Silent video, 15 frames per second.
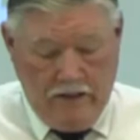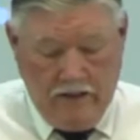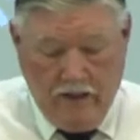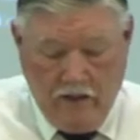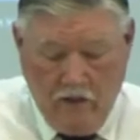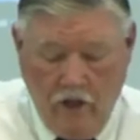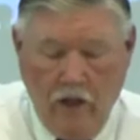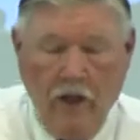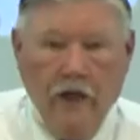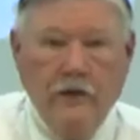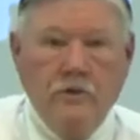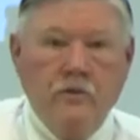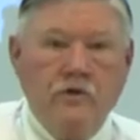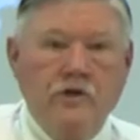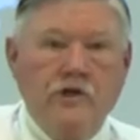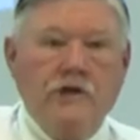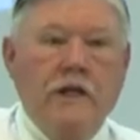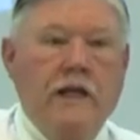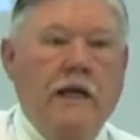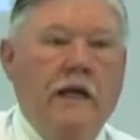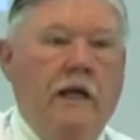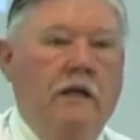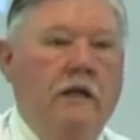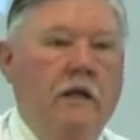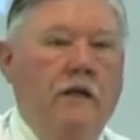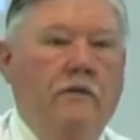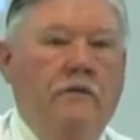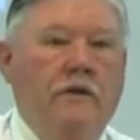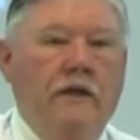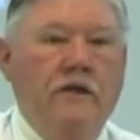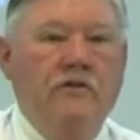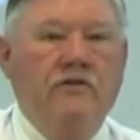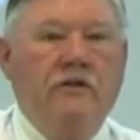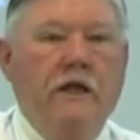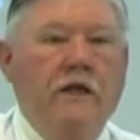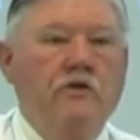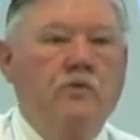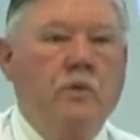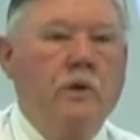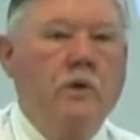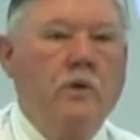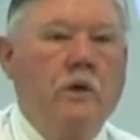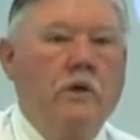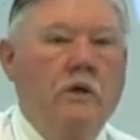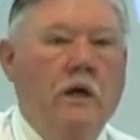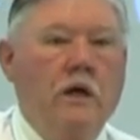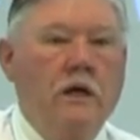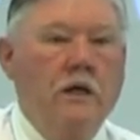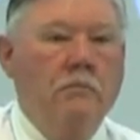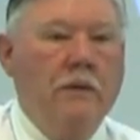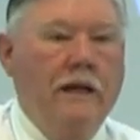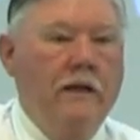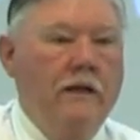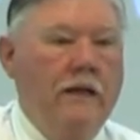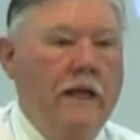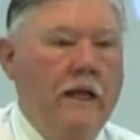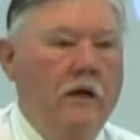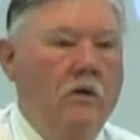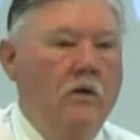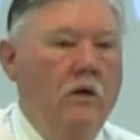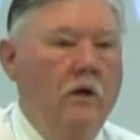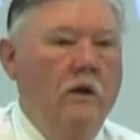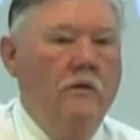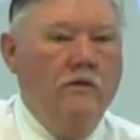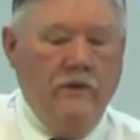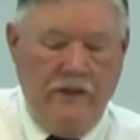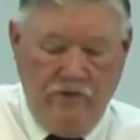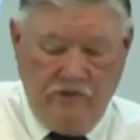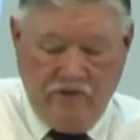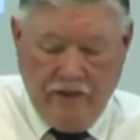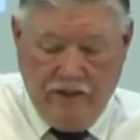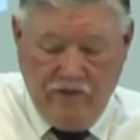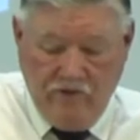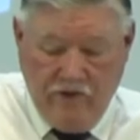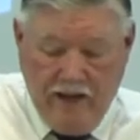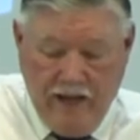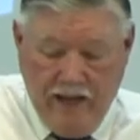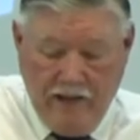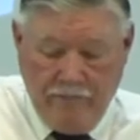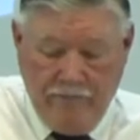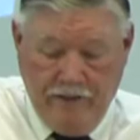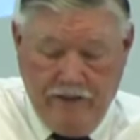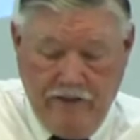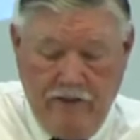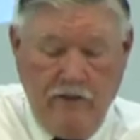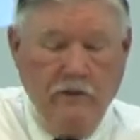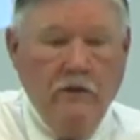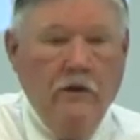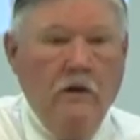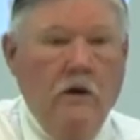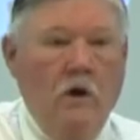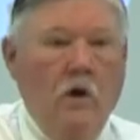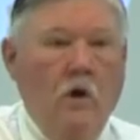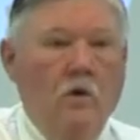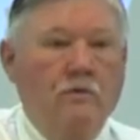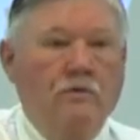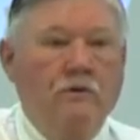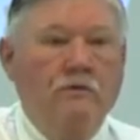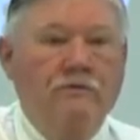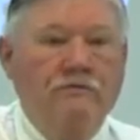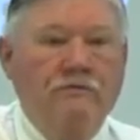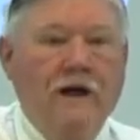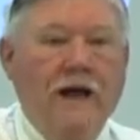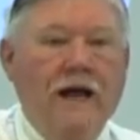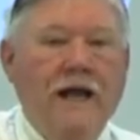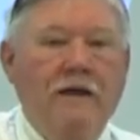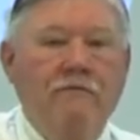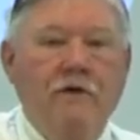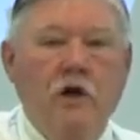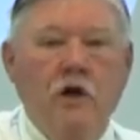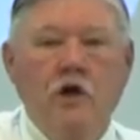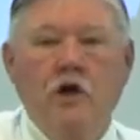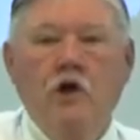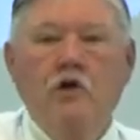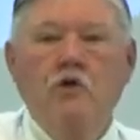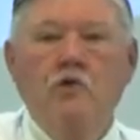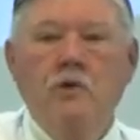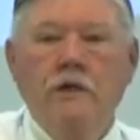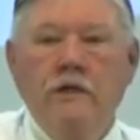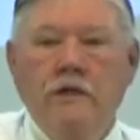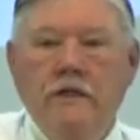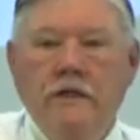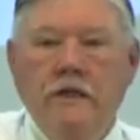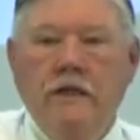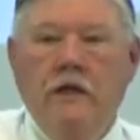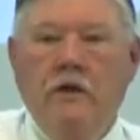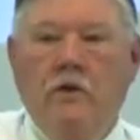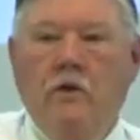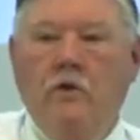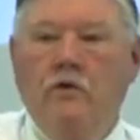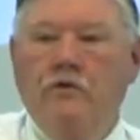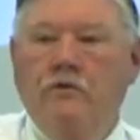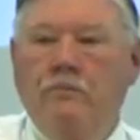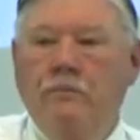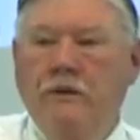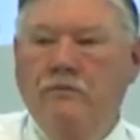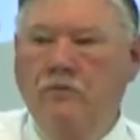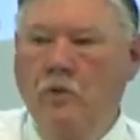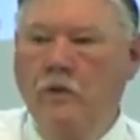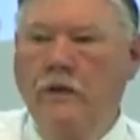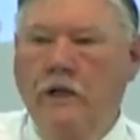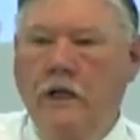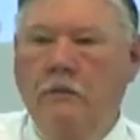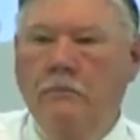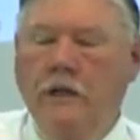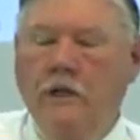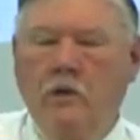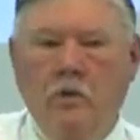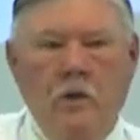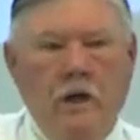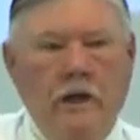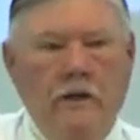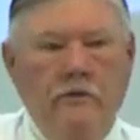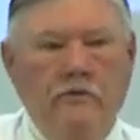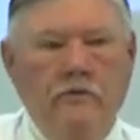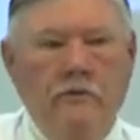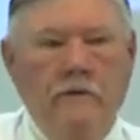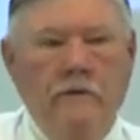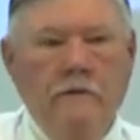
Now, understand, these things we're going to talk about now, these things happened over 500 years before the coming of Christ.